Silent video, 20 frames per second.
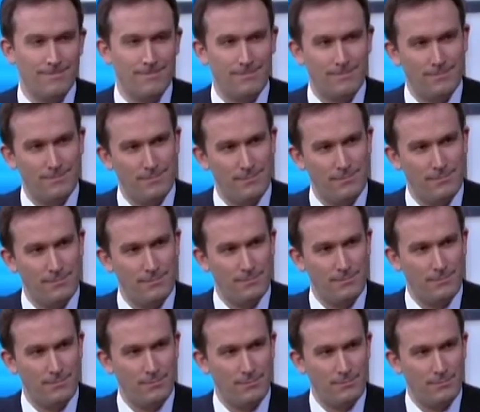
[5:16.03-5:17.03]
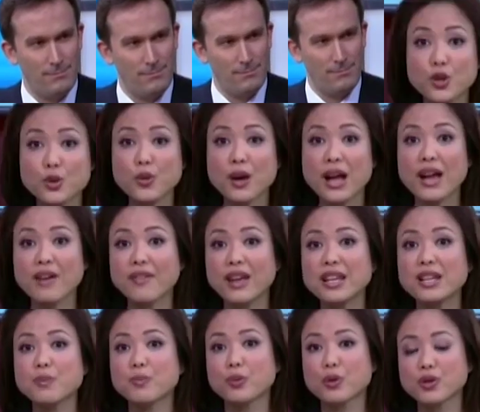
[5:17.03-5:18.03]
And we want to remind you that if you have
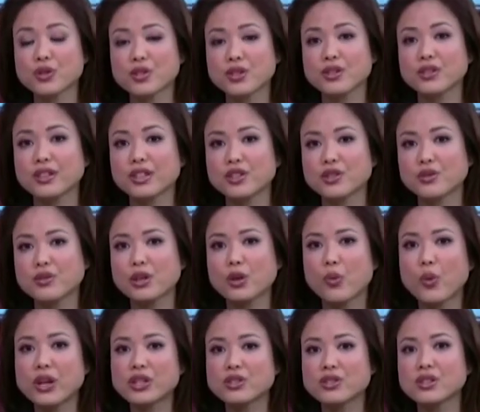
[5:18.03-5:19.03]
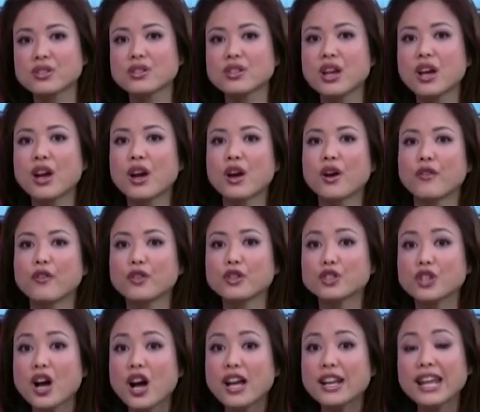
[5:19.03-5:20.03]
any personal injury questions for
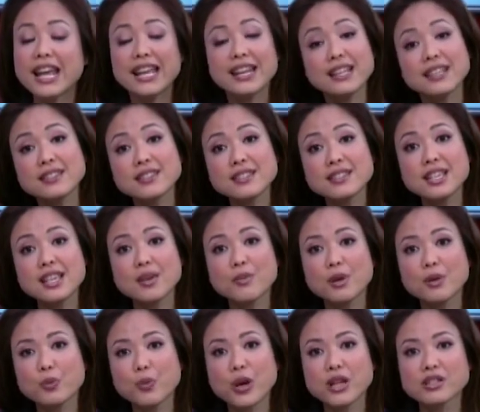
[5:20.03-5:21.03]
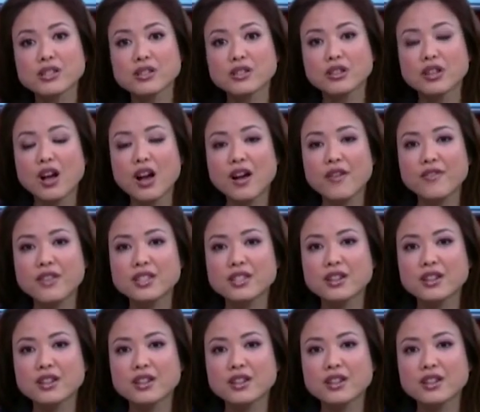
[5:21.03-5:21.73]
John and his team at Preszler Law,